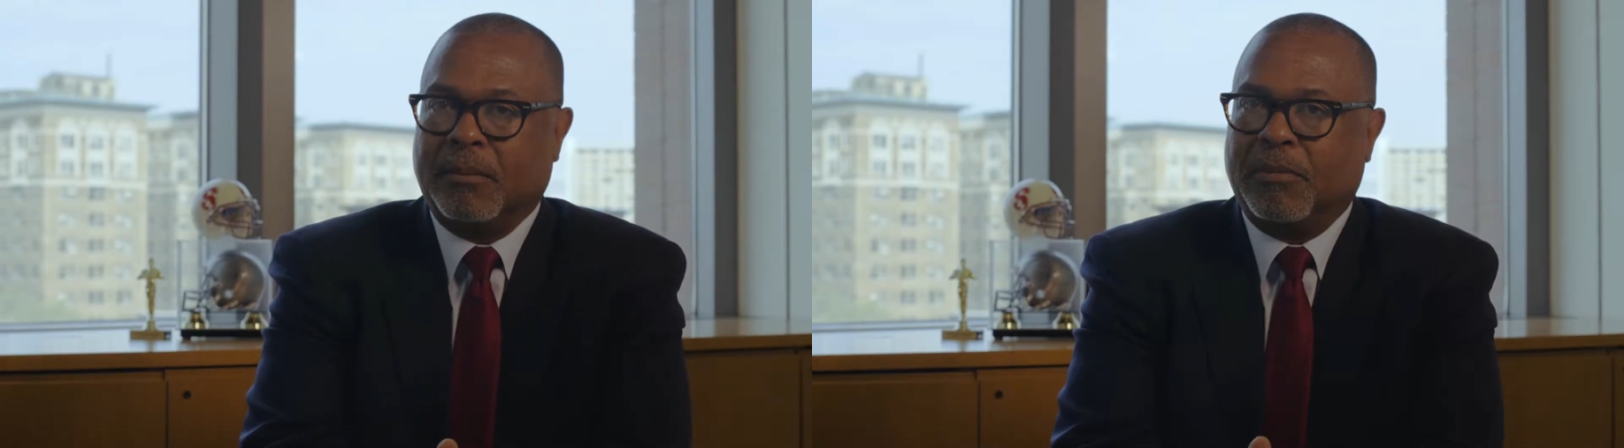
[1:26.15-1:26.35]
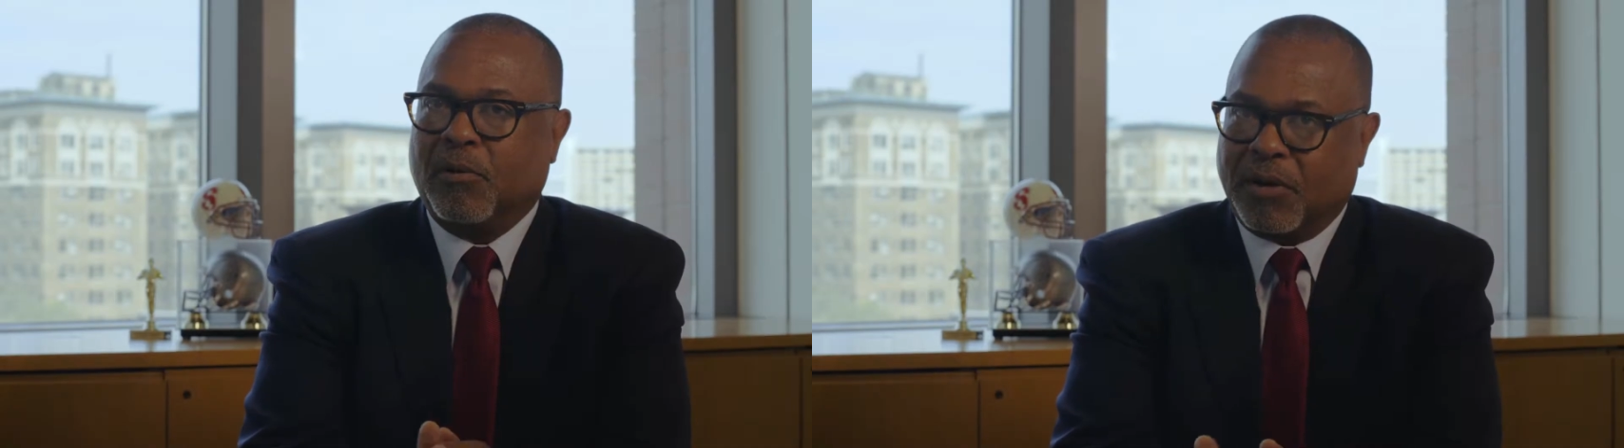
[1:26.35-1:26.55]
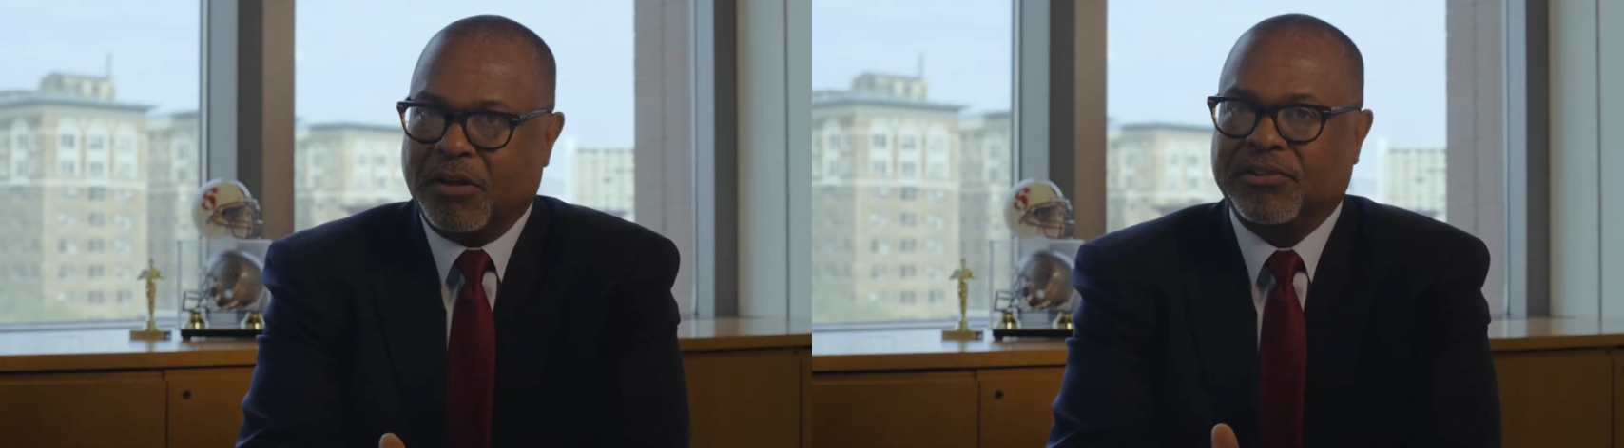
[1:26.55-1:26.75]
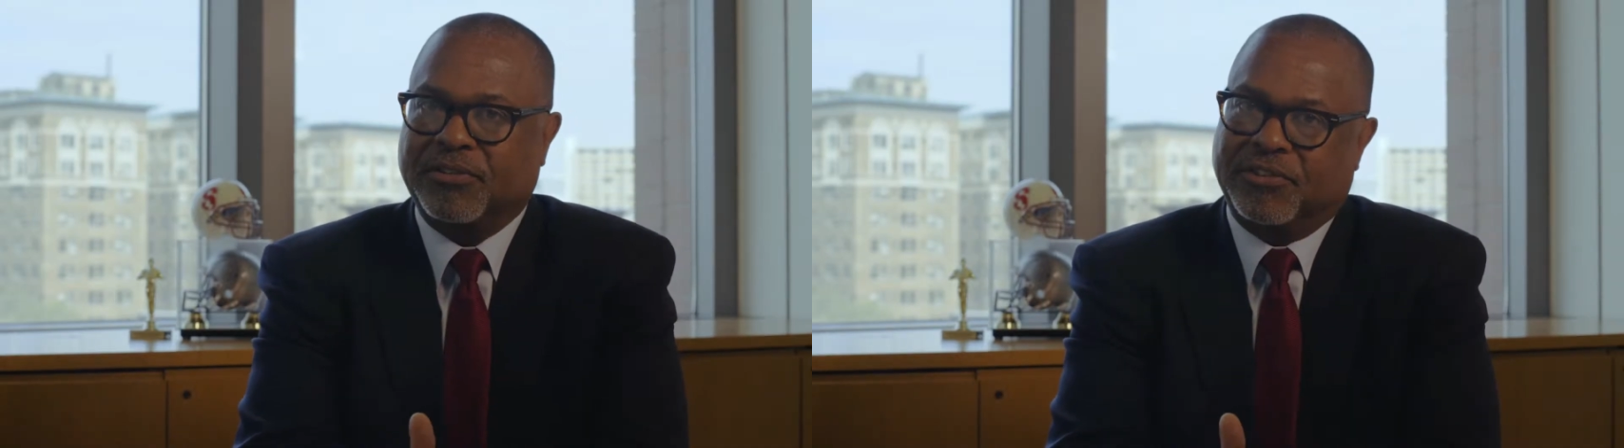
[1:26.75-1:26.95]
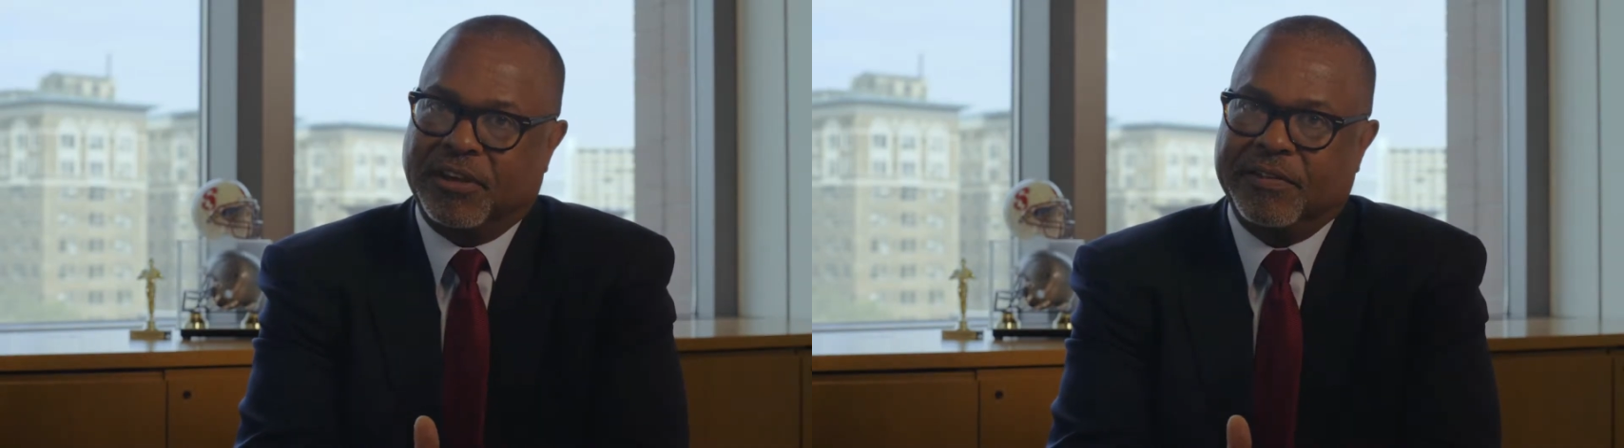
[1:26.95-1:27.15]
But we're also
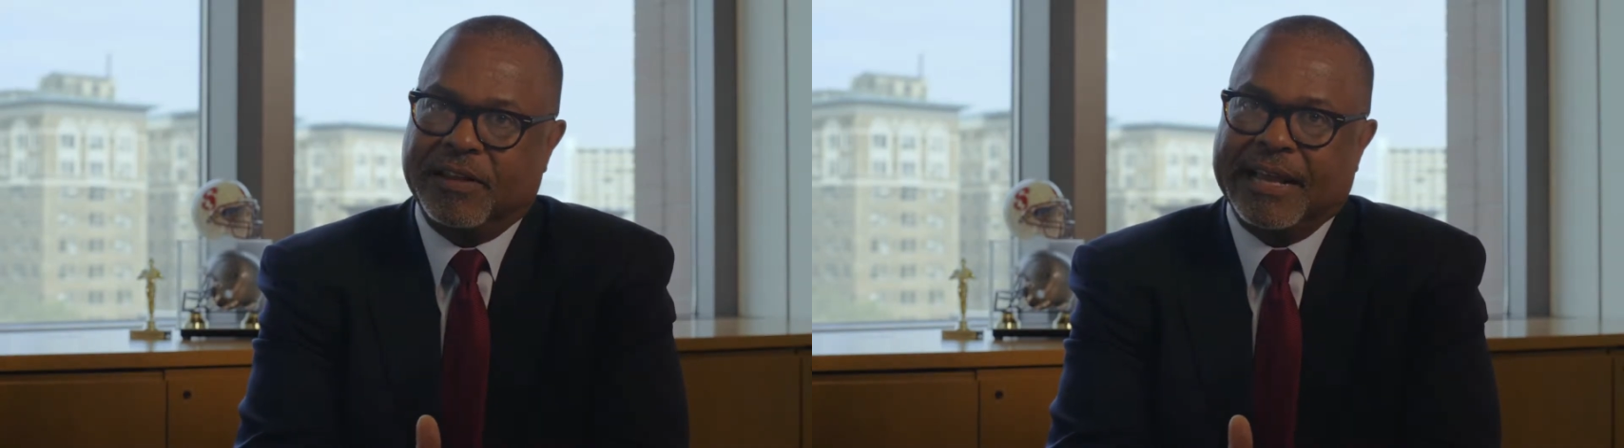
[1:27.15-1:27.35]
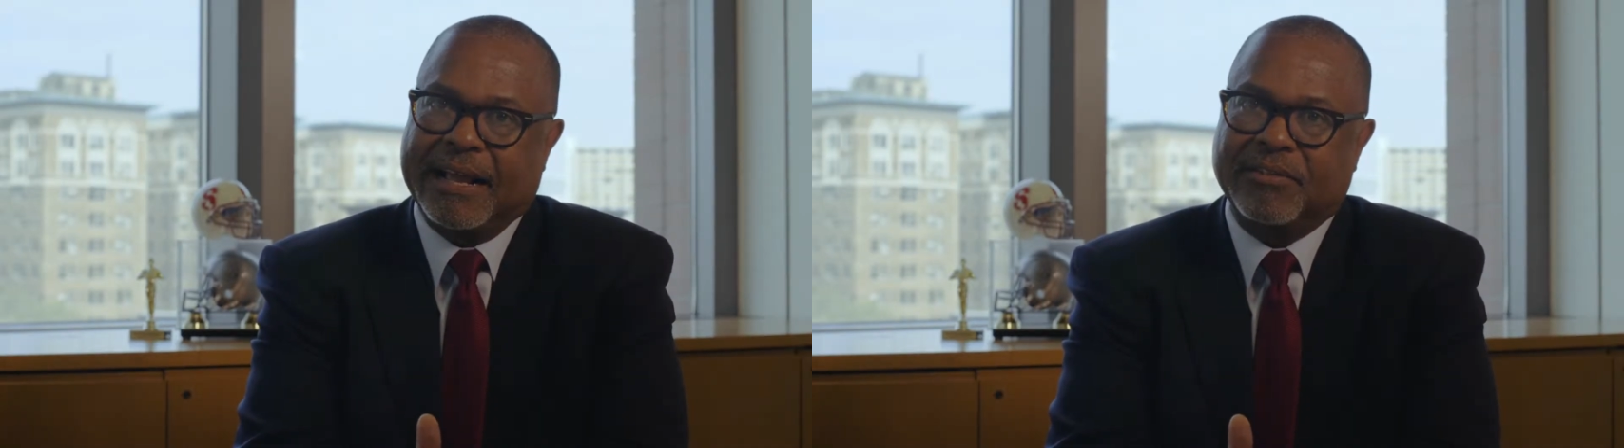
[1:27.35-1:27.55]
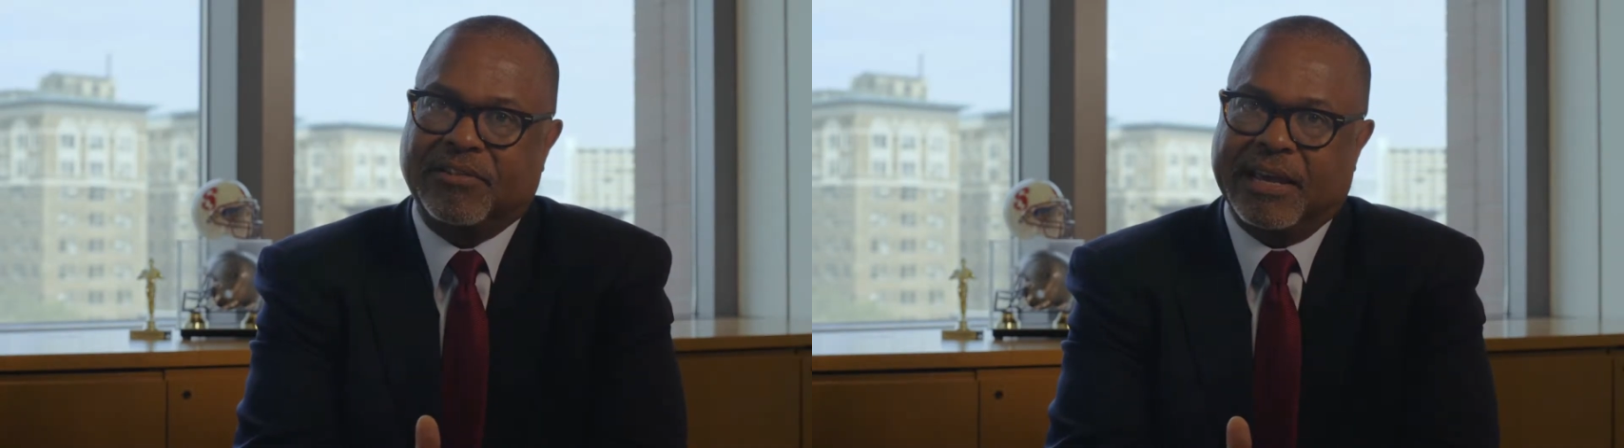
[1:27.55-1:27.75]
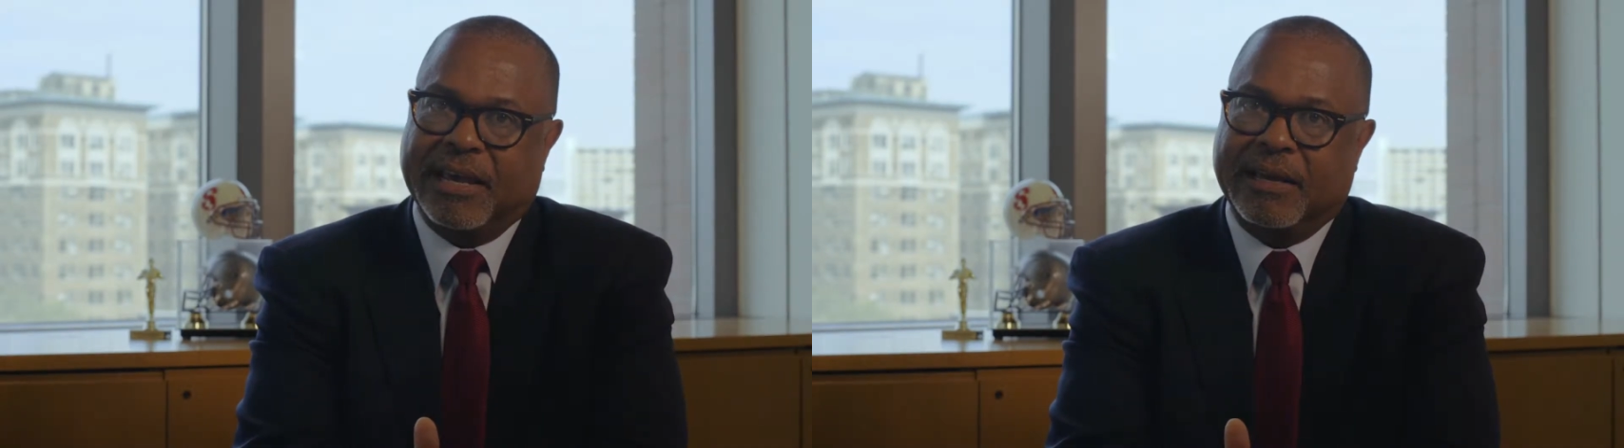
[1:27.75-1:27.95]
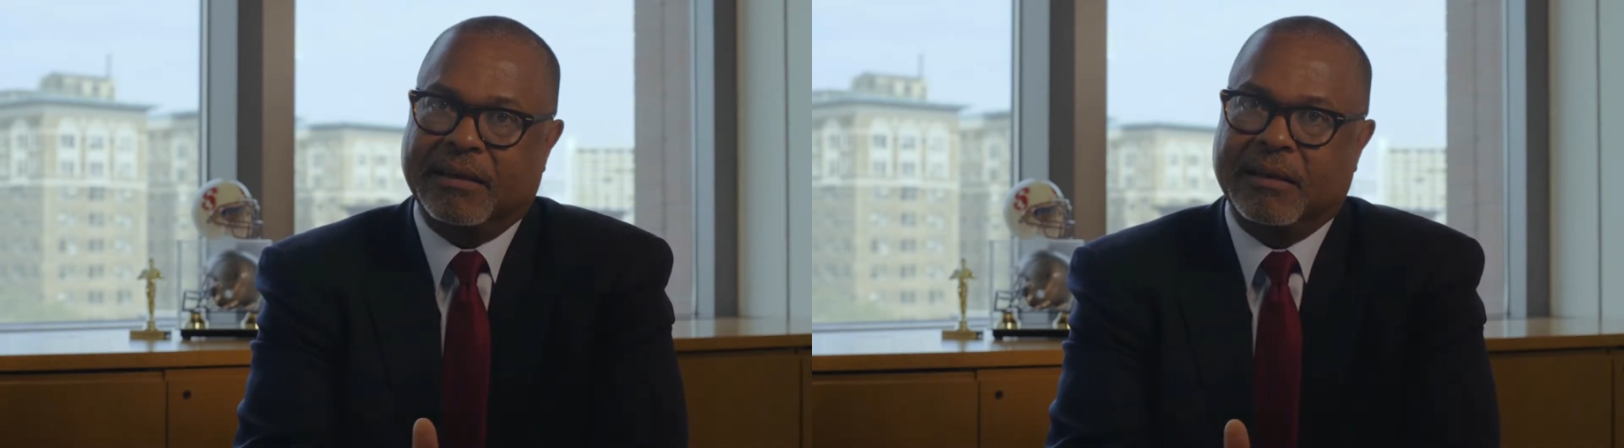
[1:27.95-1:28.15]
seeing the
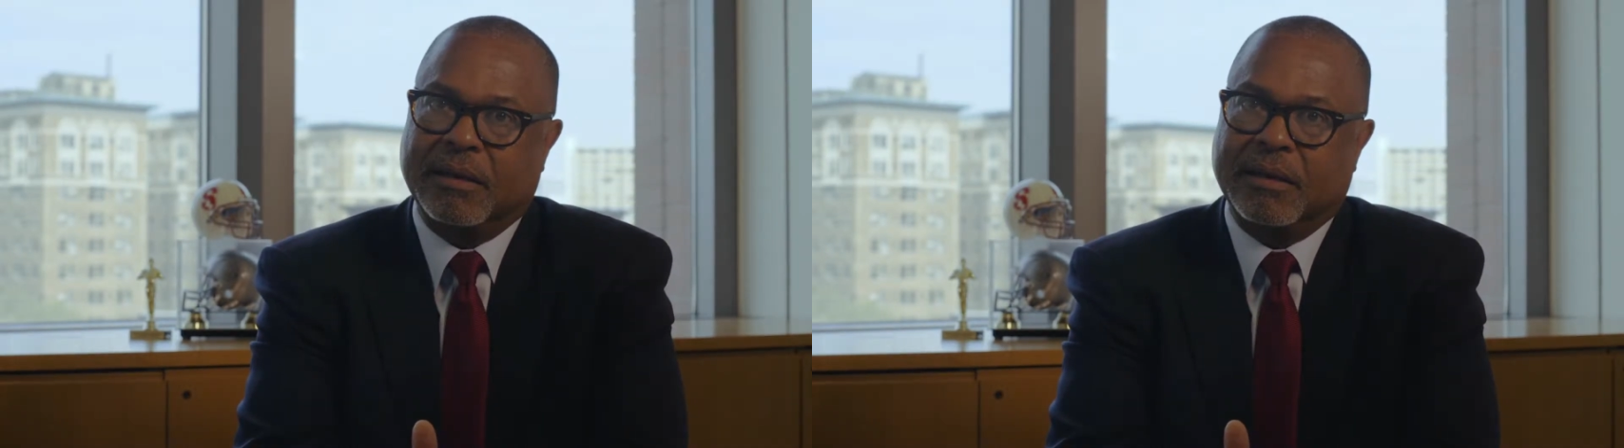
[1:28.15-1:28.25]
downside.